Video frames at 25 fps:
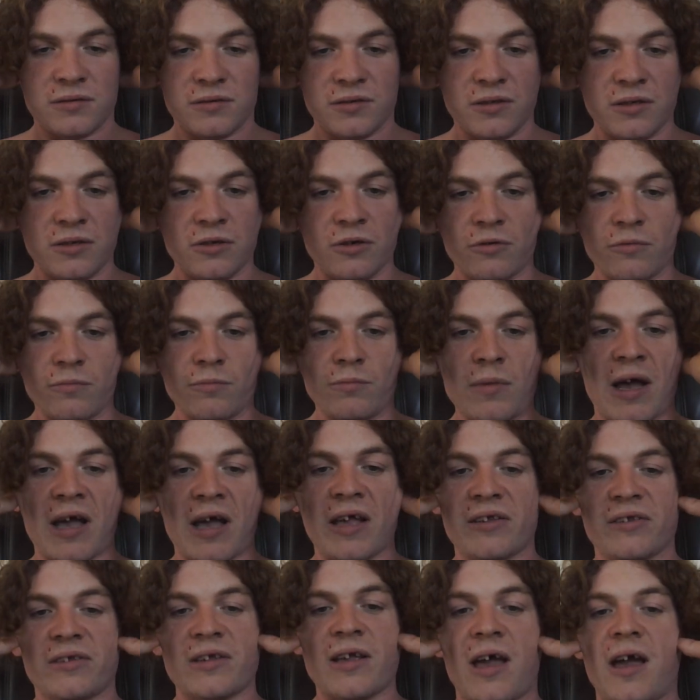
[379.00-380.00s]

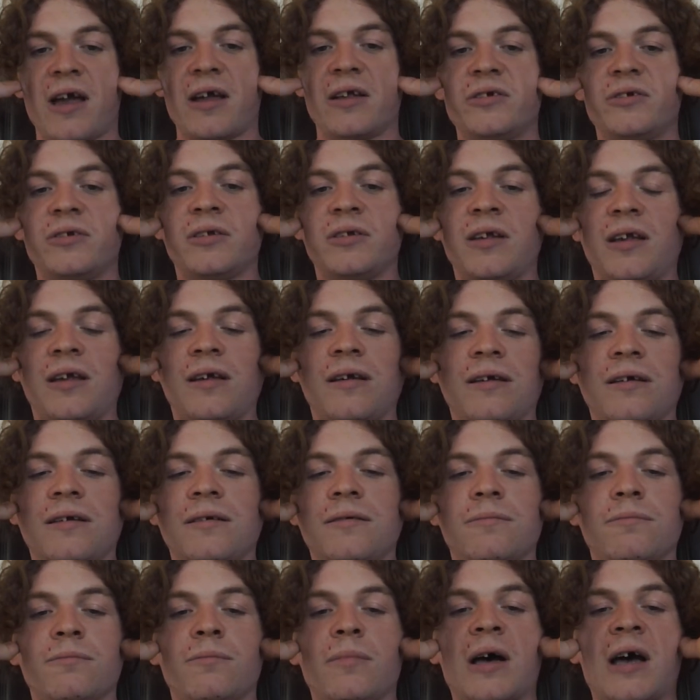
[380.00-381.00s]
massaging it
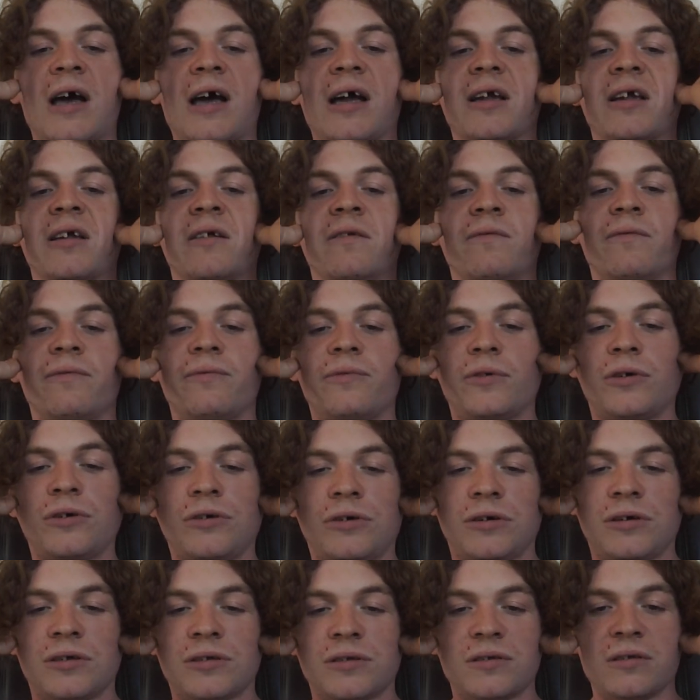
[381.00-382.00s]
back and
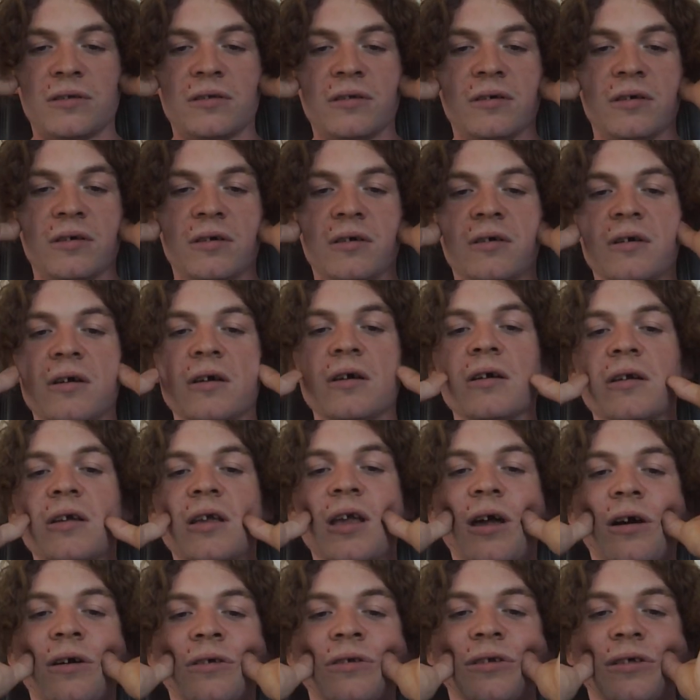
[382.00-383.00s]
forth.
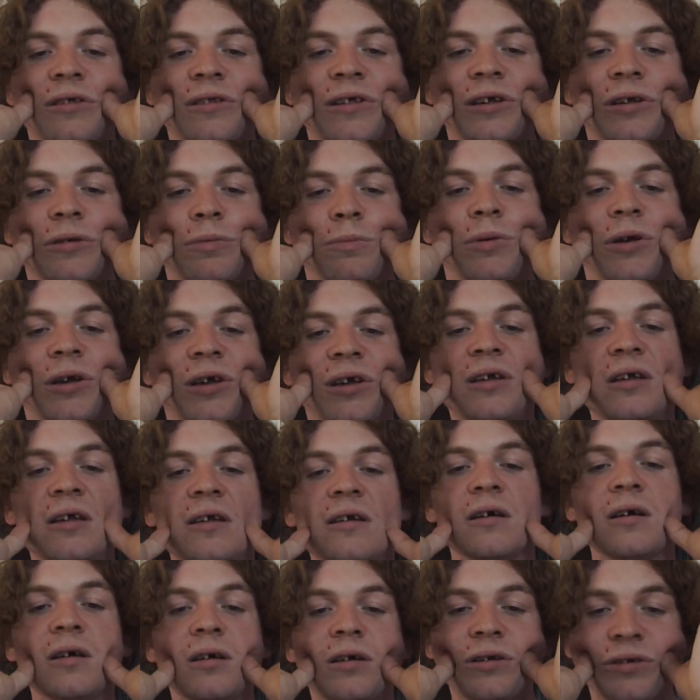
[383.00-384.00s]
Get under this bit
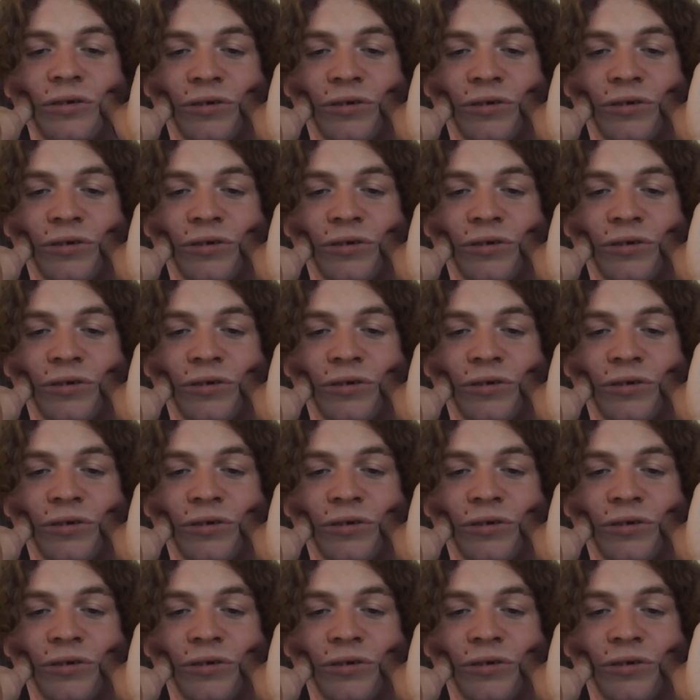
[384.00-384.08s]
here.